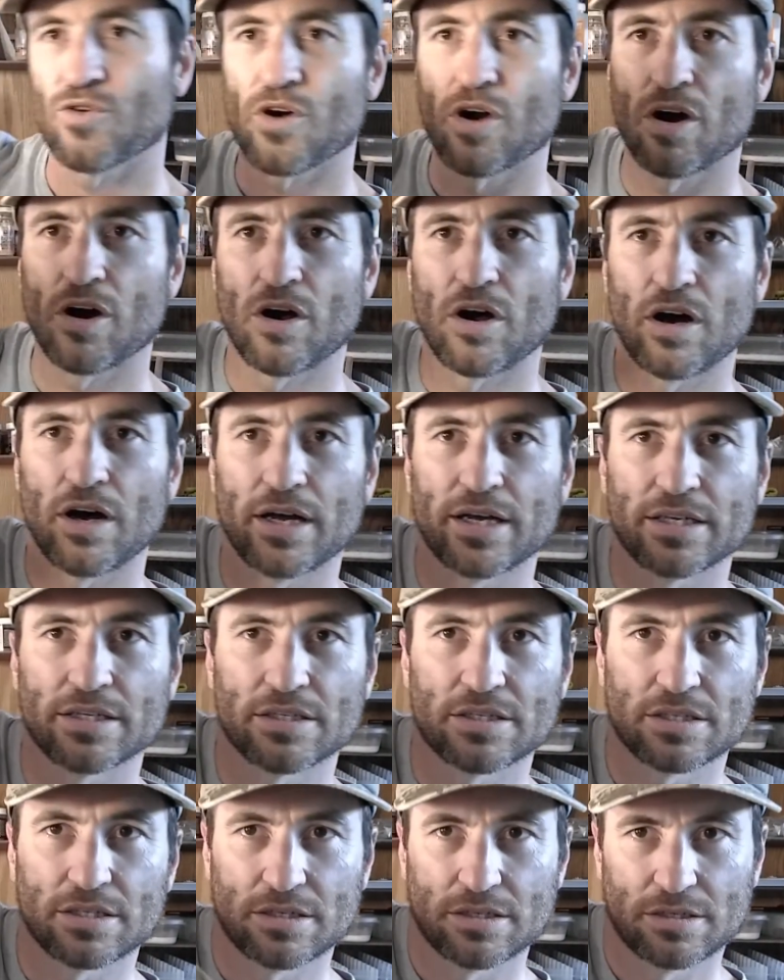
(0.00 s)

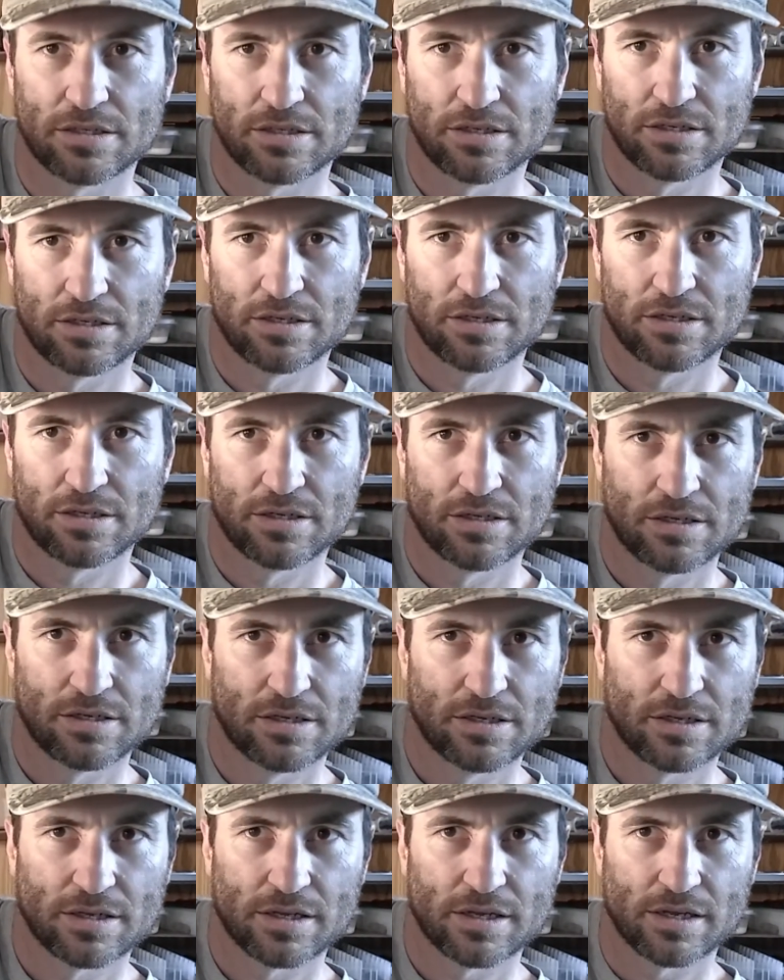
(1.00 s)
craws.
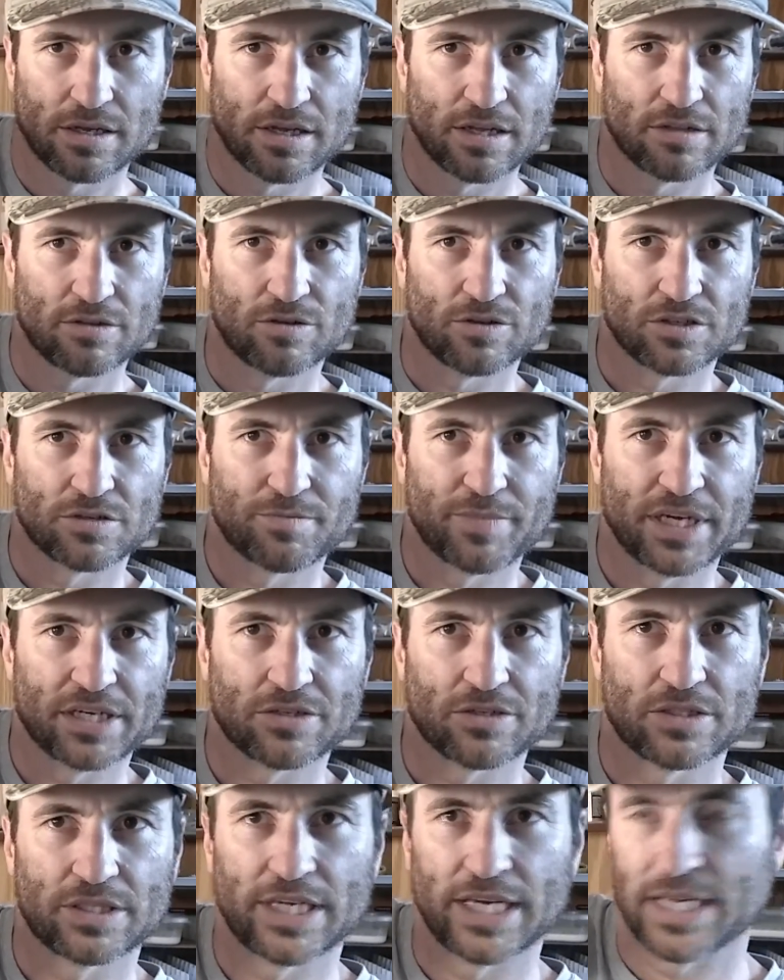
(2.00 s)
Got a little
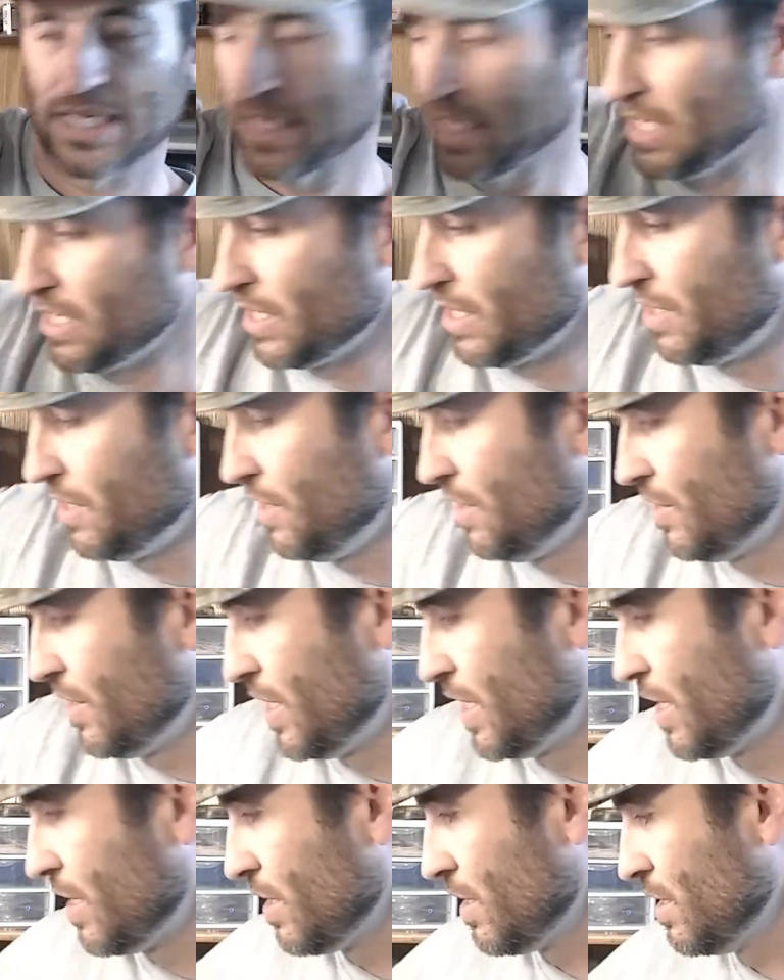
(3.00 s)
special technique I do
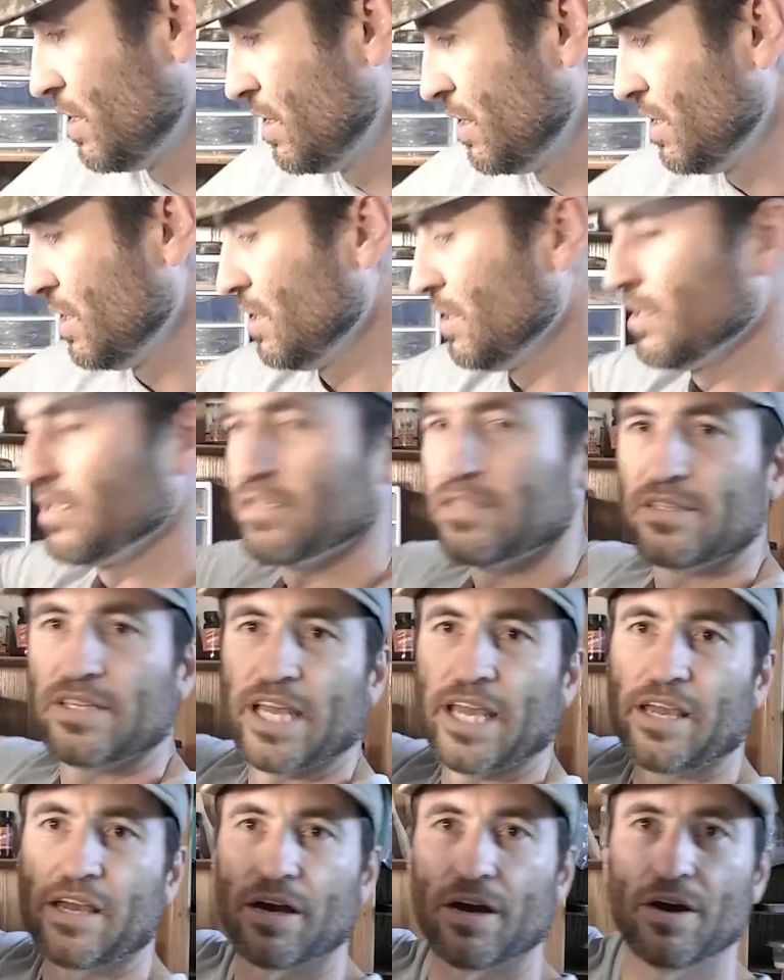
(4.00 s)
there.
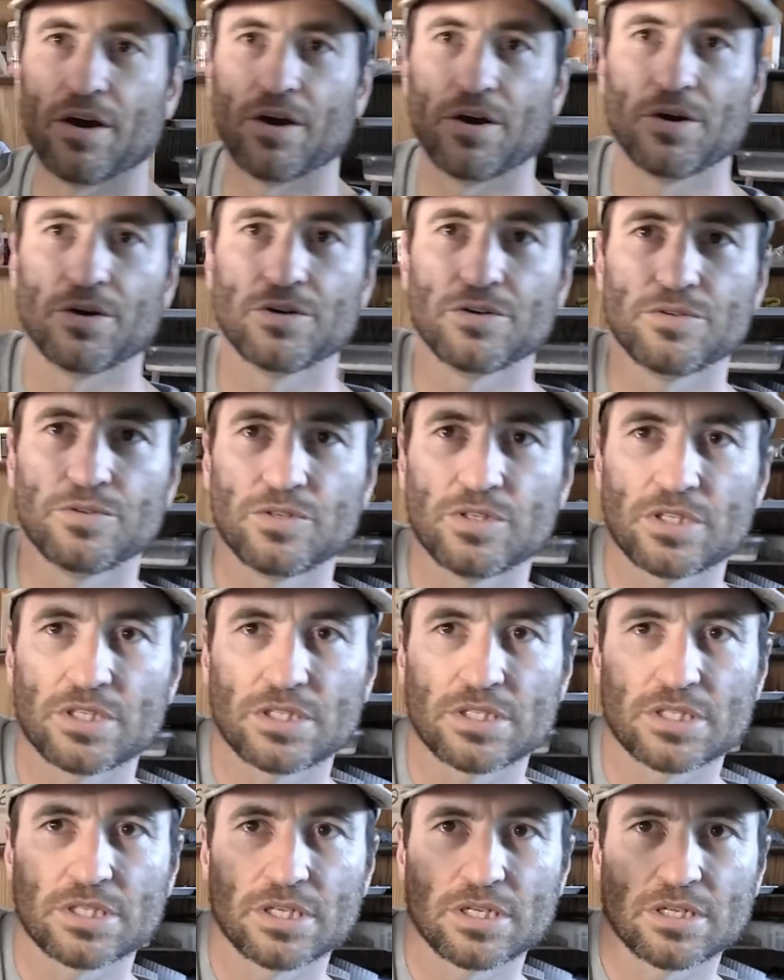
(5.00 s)

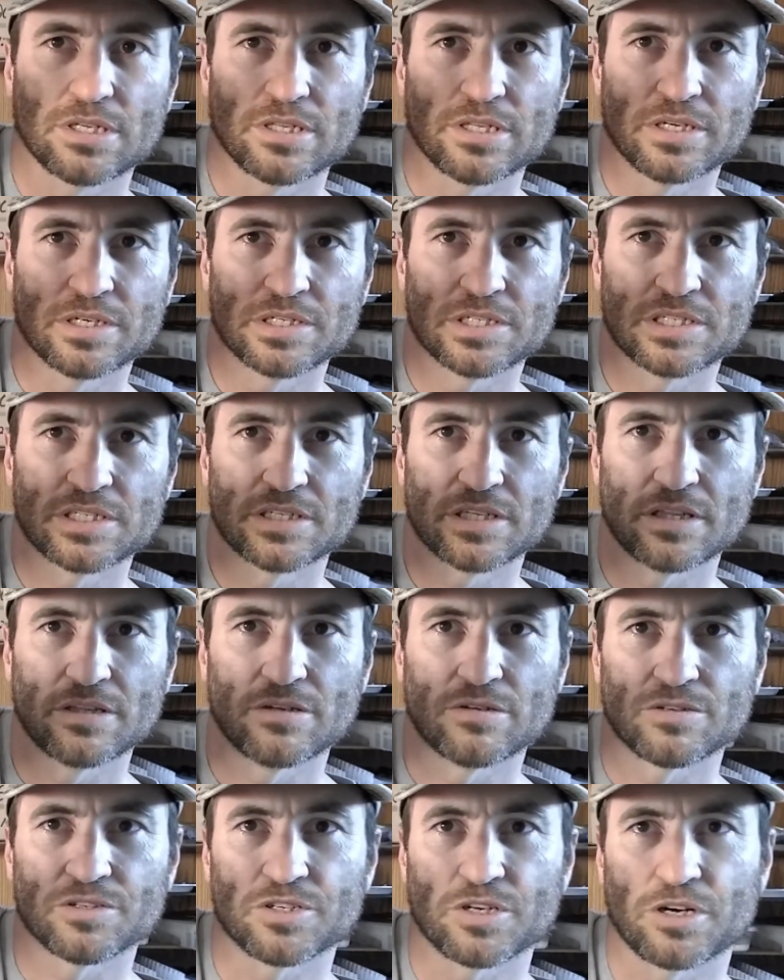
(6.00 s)
Cincos. There's just a
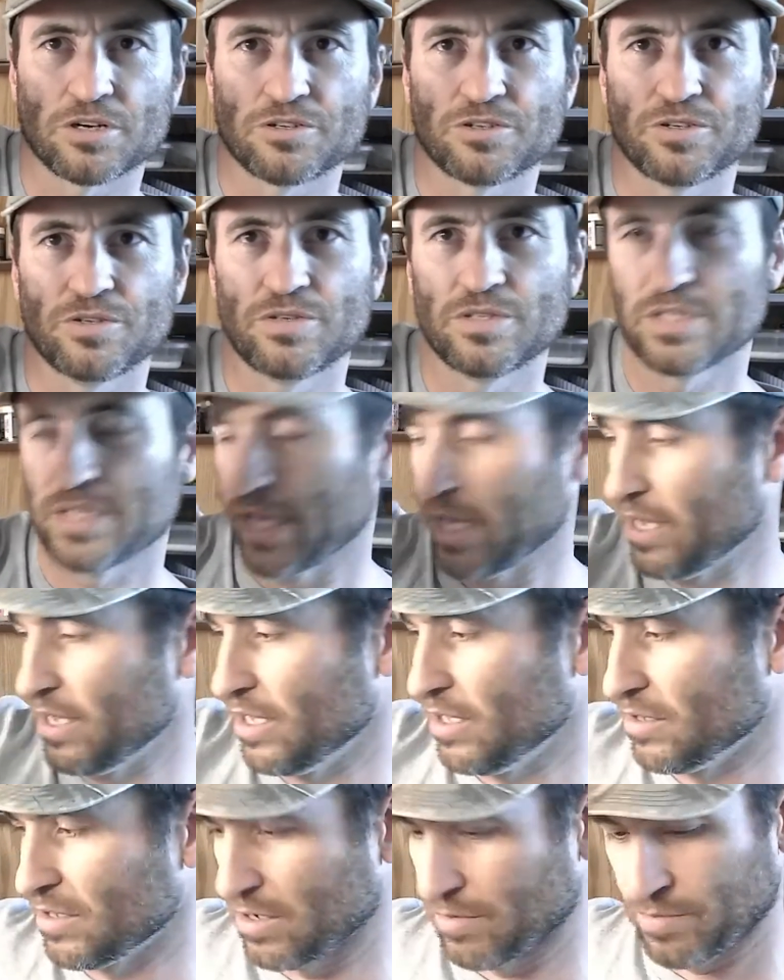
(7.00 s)
little chartreuse
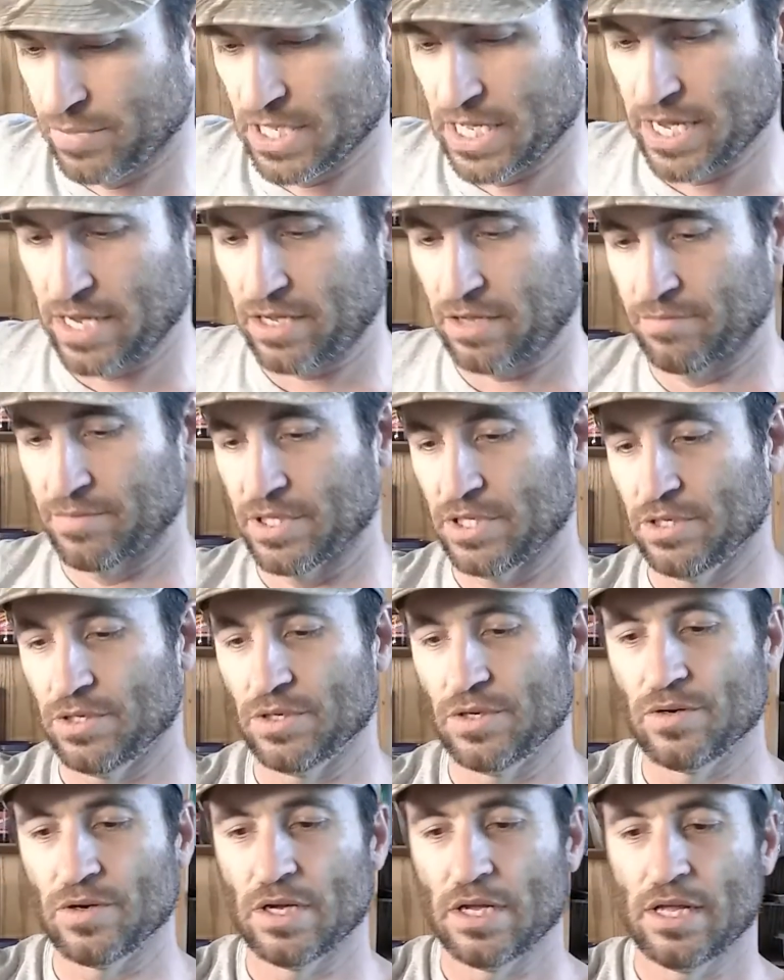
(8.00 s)
tail and a black and
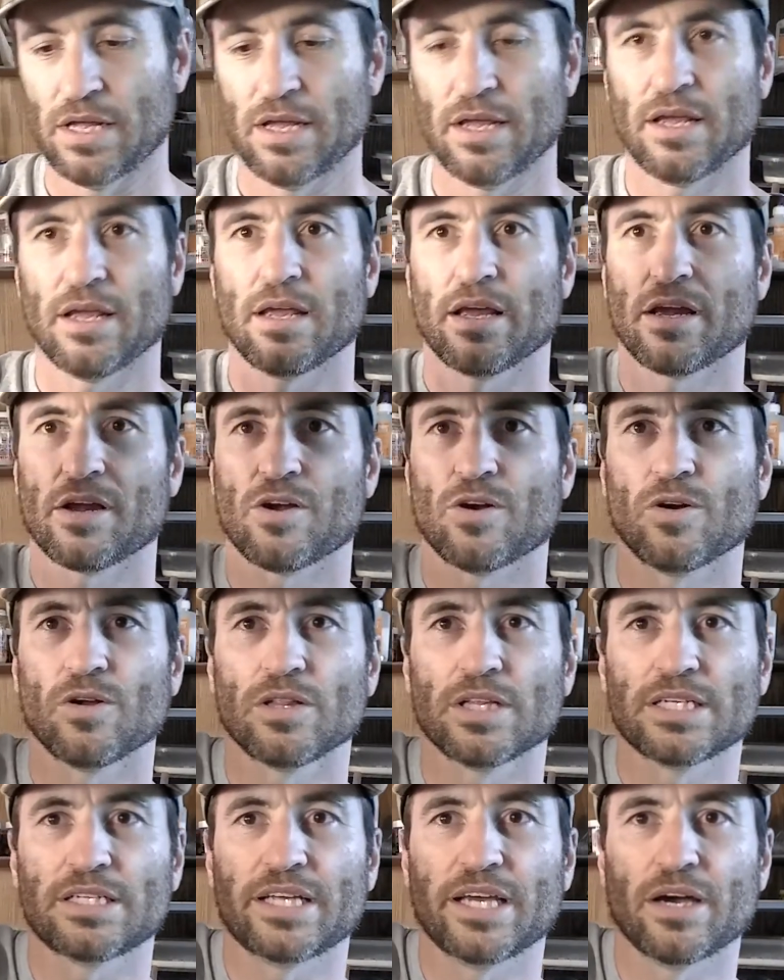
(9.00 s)
blue.
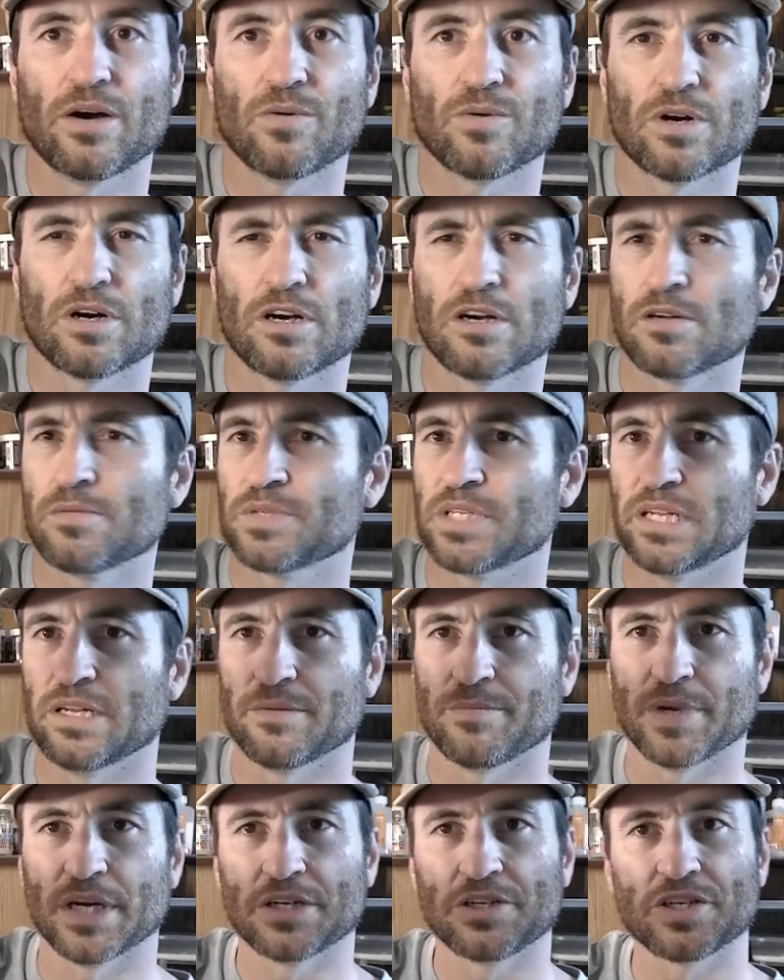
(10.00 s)
Curly tail worms
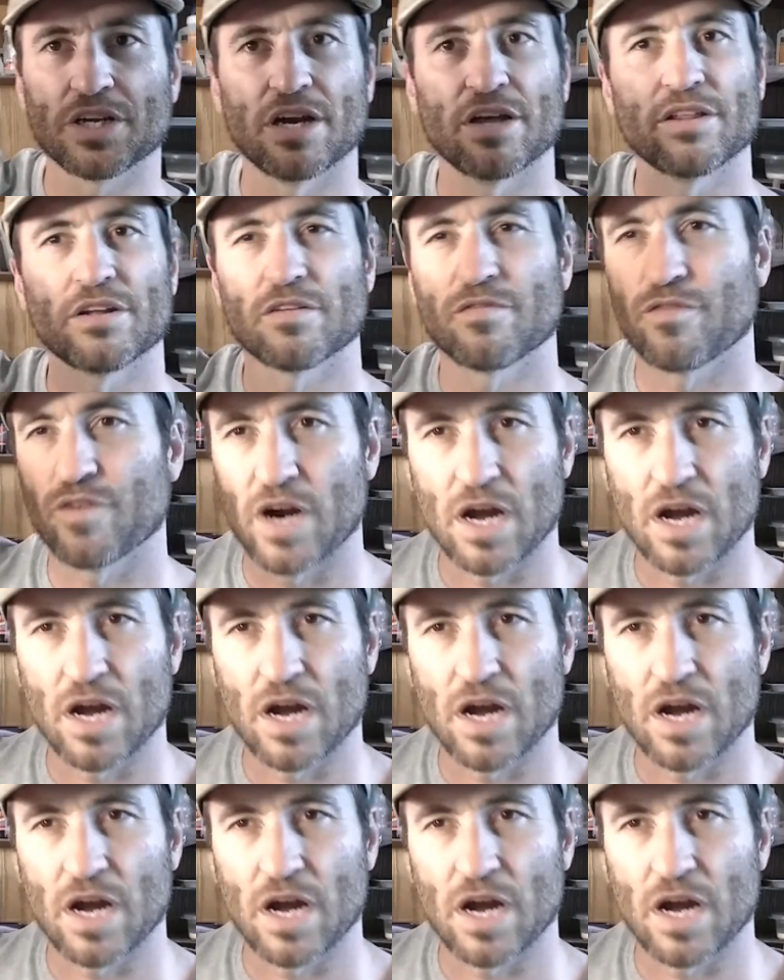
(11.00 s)
and a bunch of other